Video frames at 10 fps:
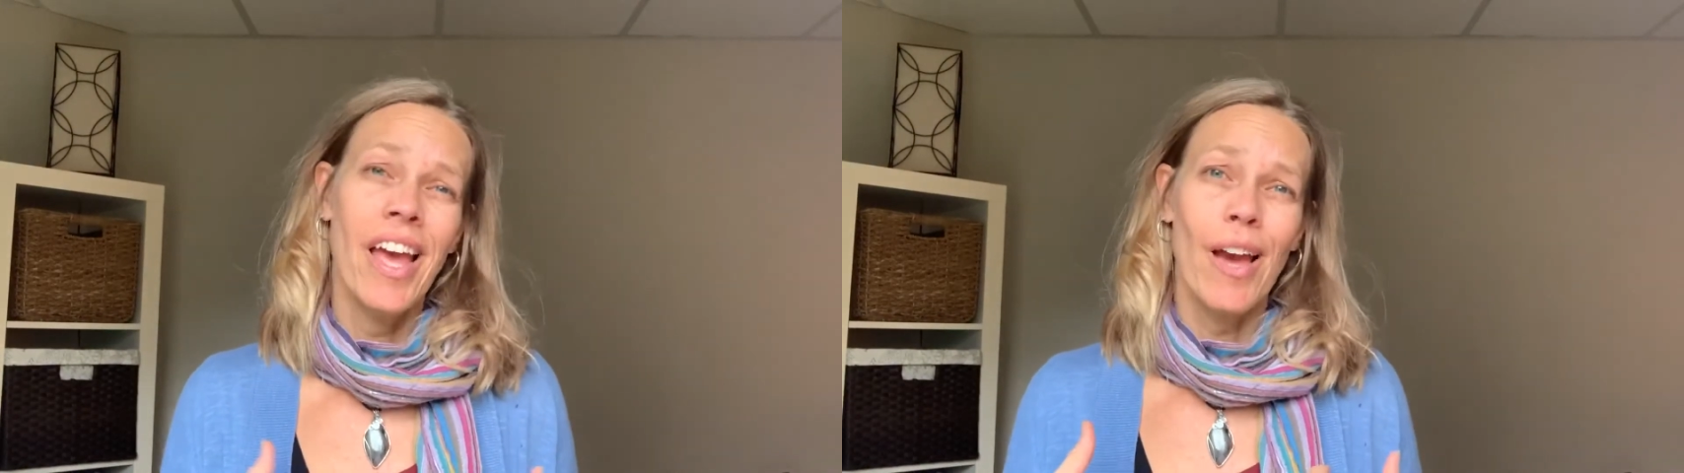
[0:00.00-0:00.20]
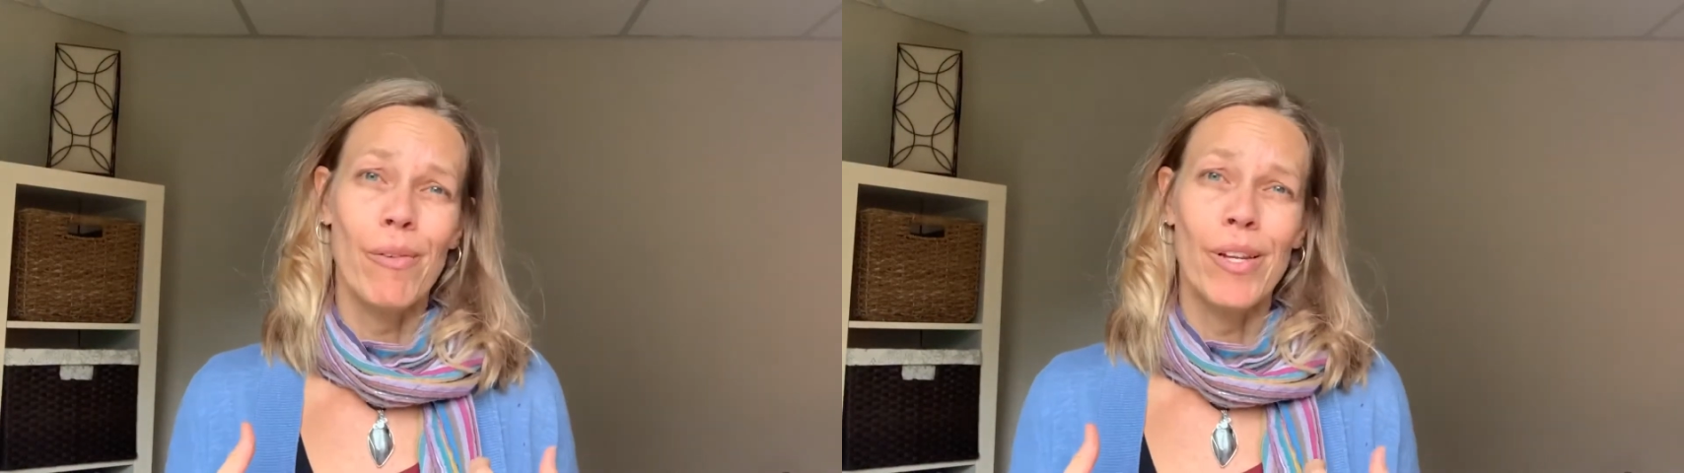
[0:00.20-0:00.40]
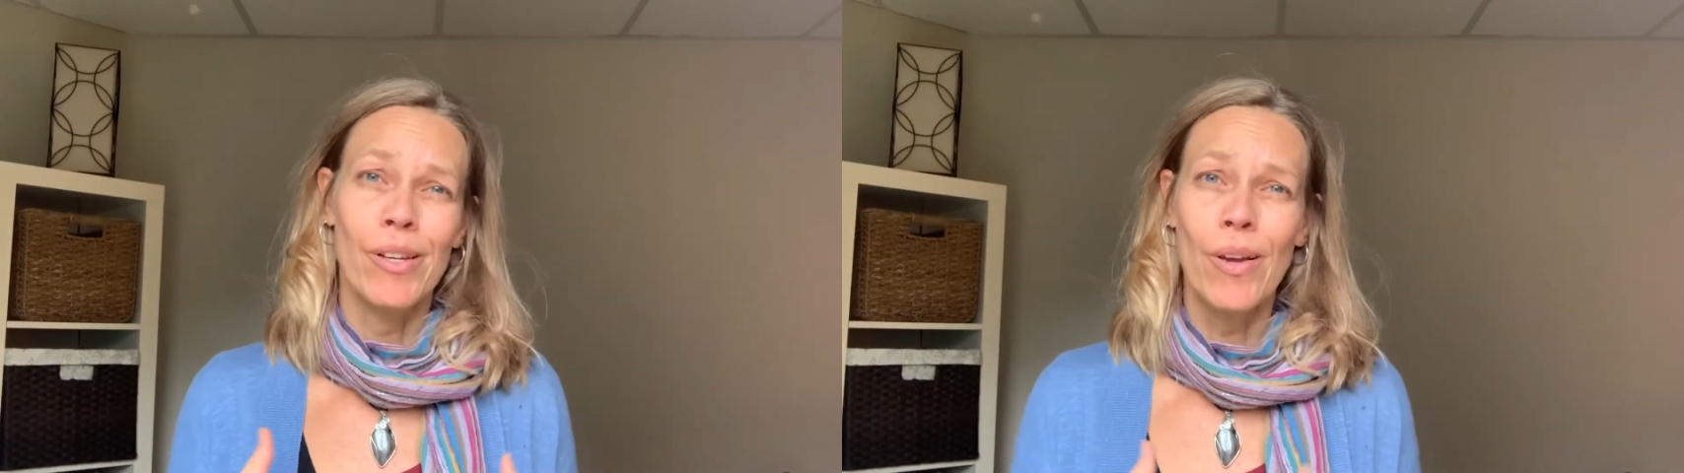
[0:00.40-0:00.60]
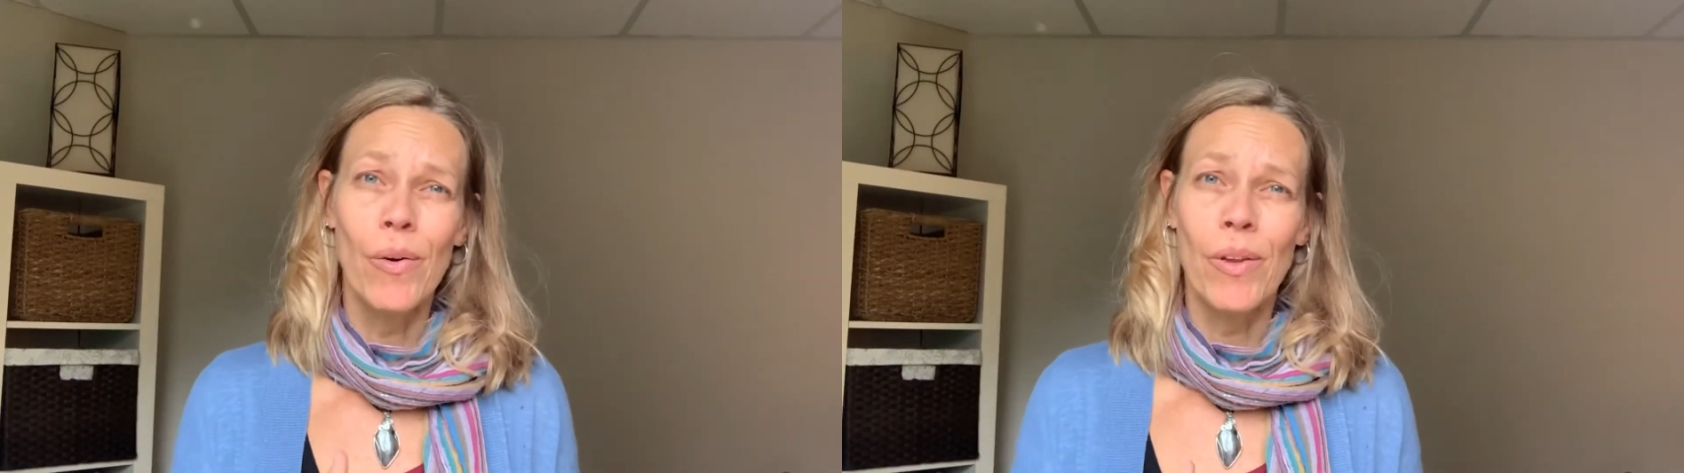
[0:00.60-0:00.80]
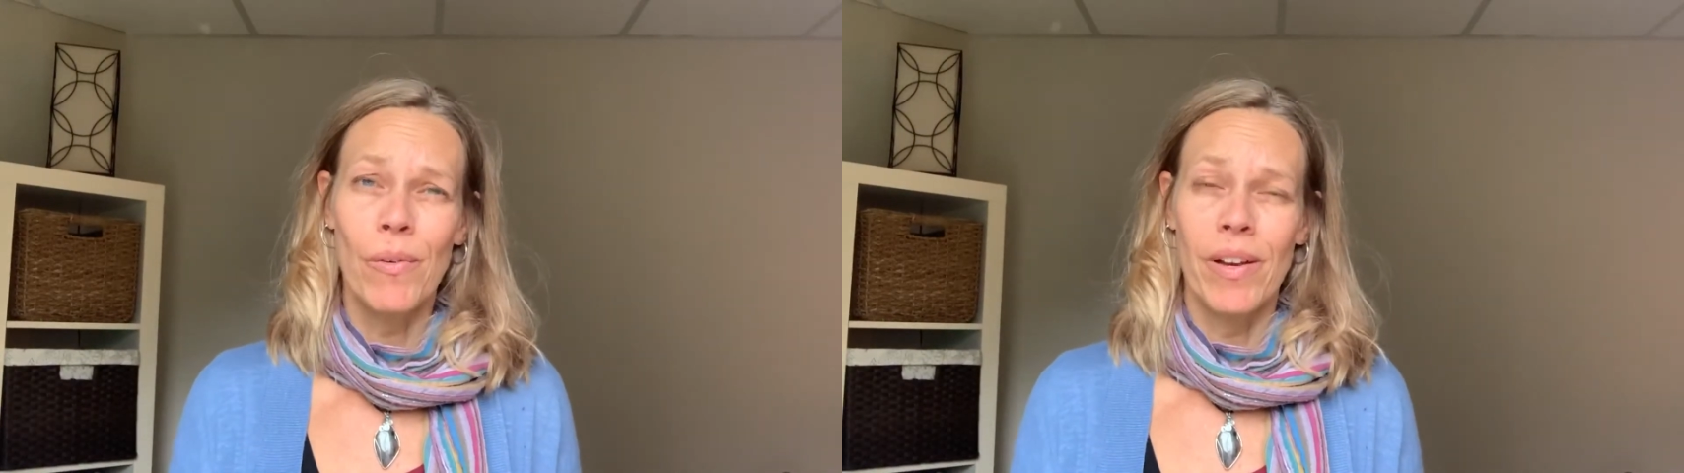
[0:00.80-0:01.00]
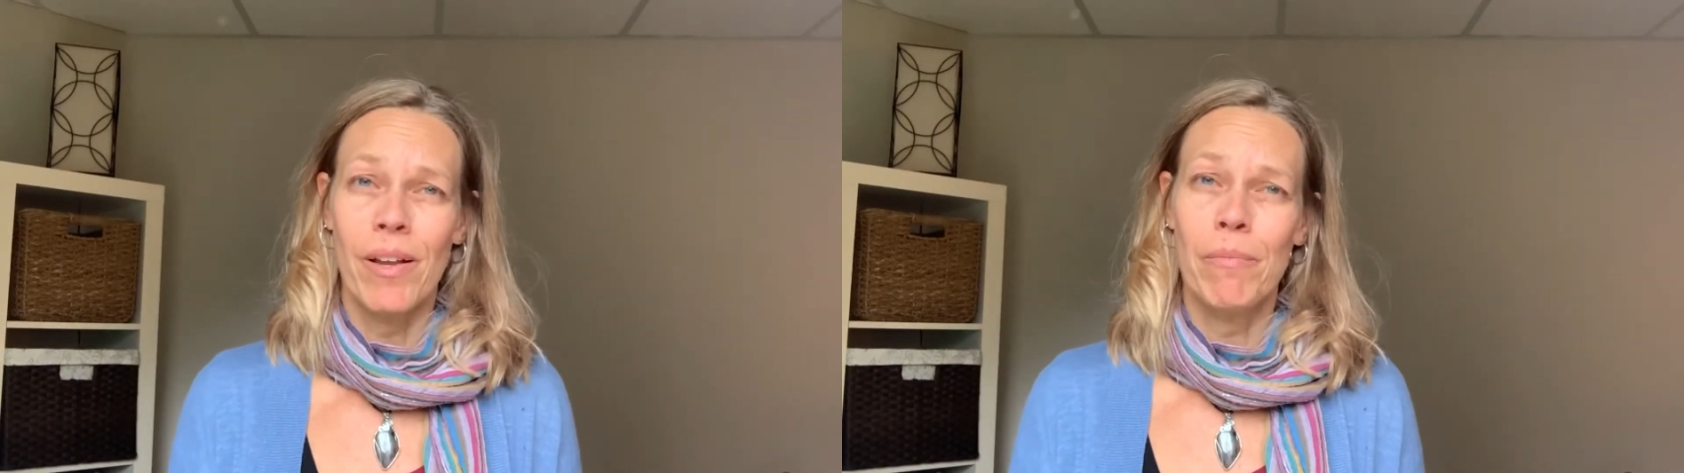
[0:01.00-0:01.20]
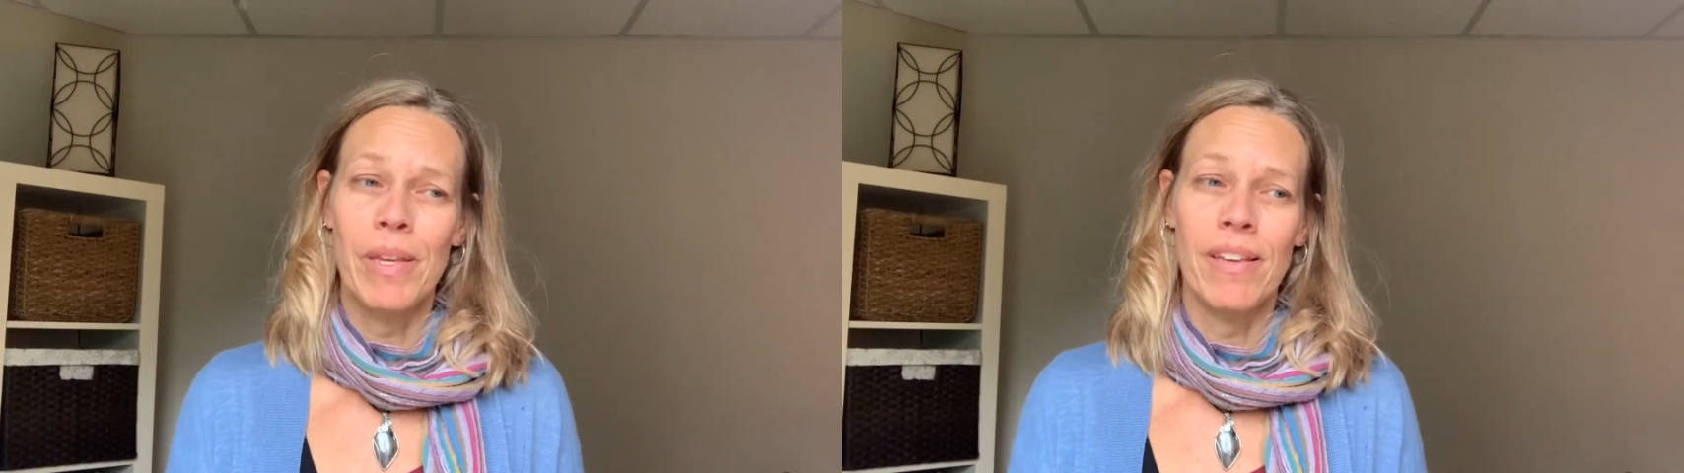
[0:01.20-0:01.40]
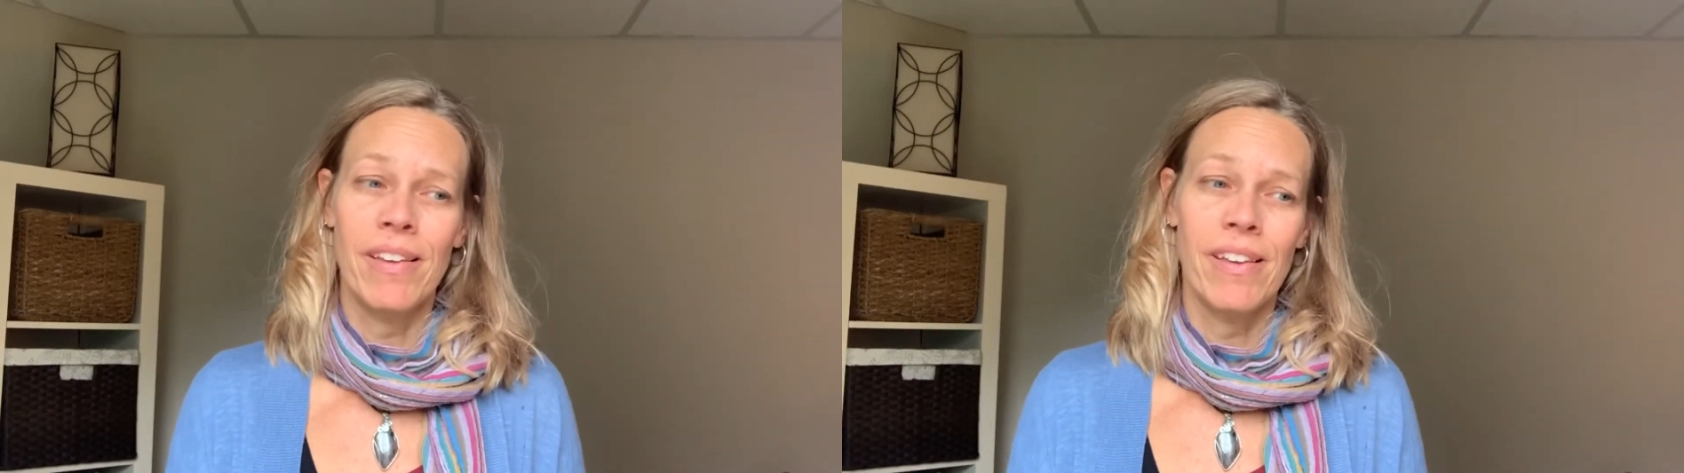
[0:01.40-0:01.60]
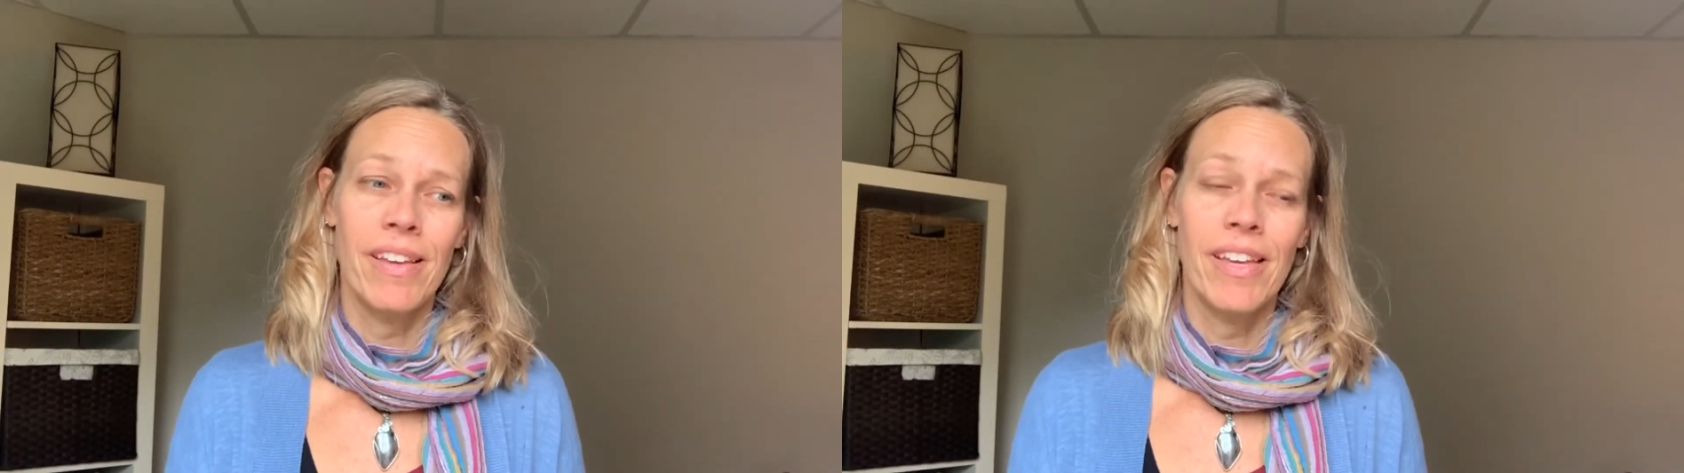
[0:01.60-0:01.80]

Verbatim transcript: and we know that we're not being